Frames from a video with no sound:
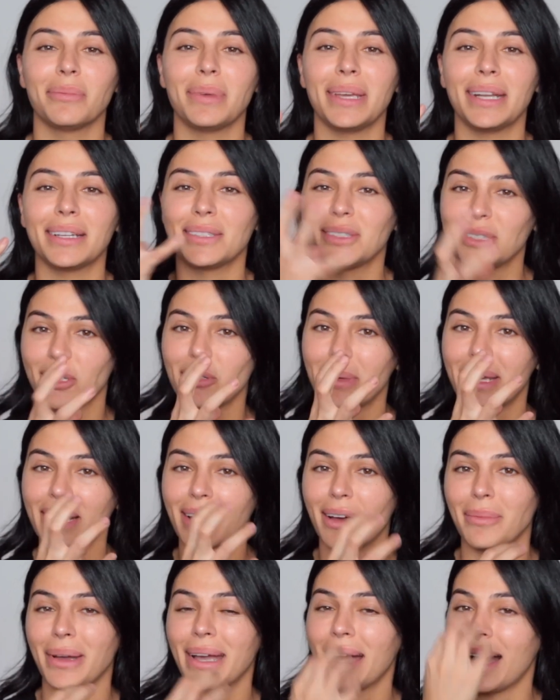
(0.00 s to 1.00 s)
for me to zoom in
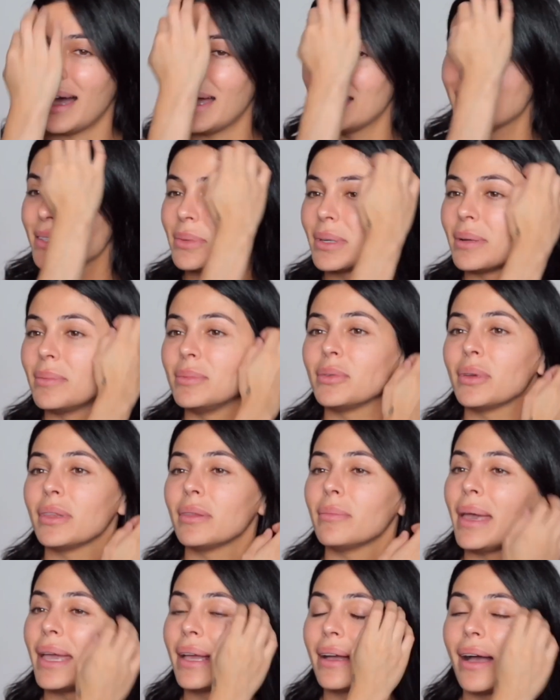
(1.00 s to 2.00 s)
on my eyes when I'm doing
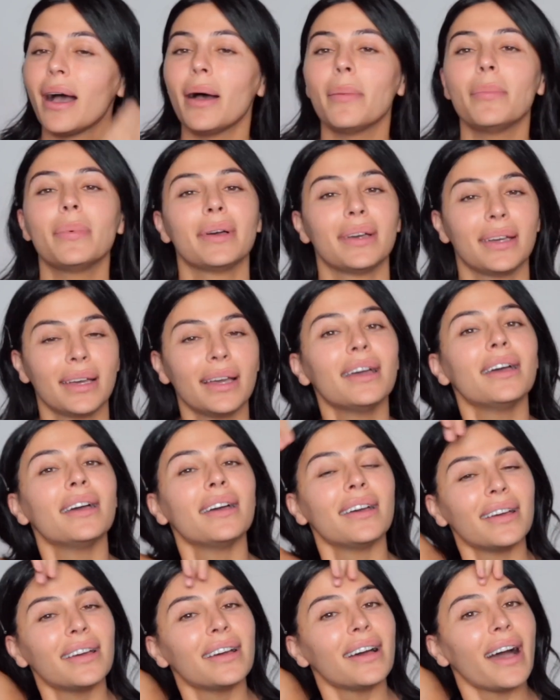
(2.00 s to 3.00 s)
the makeup.
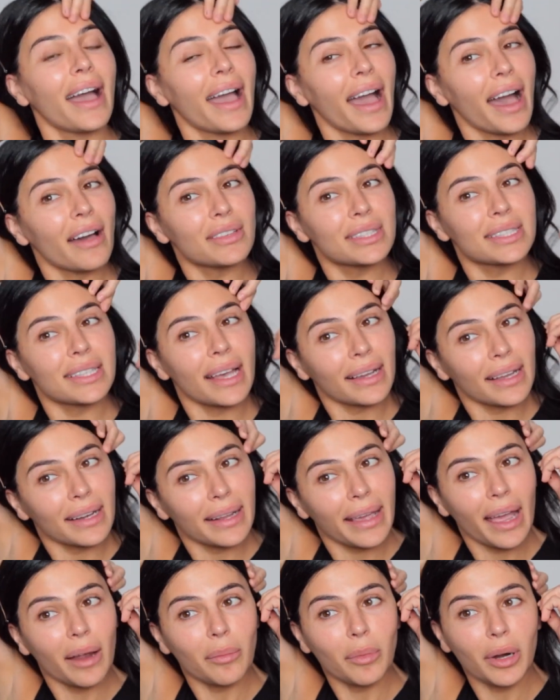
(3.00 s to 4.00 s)
I have a second
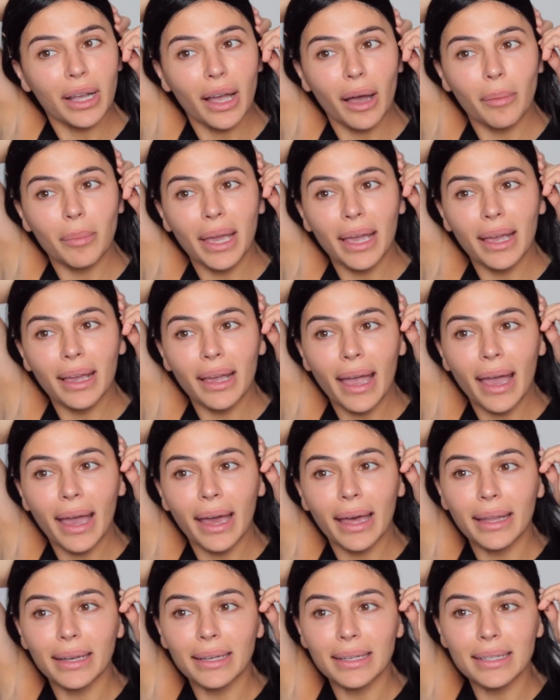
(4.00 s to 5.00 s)
camera coming
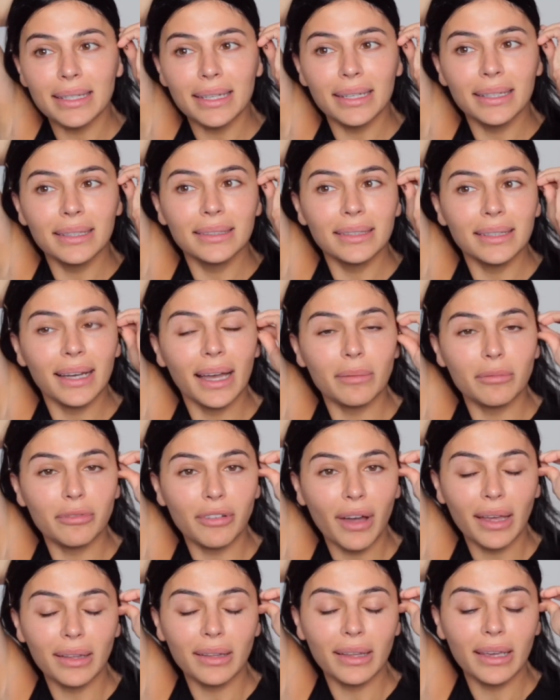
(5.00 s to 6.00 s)
and I'm
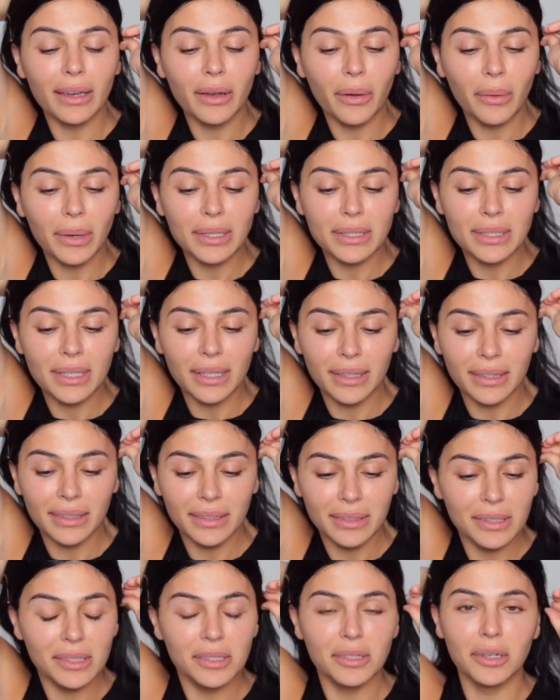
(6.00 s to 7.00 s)
finally going to
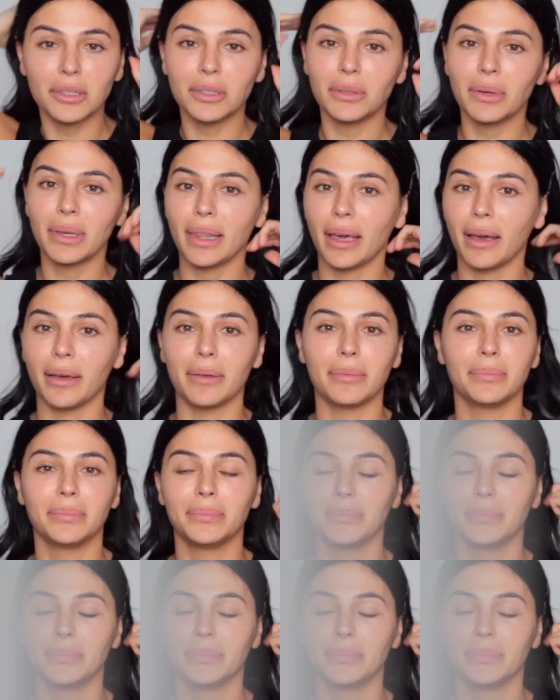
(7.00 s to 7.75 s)
start doing that.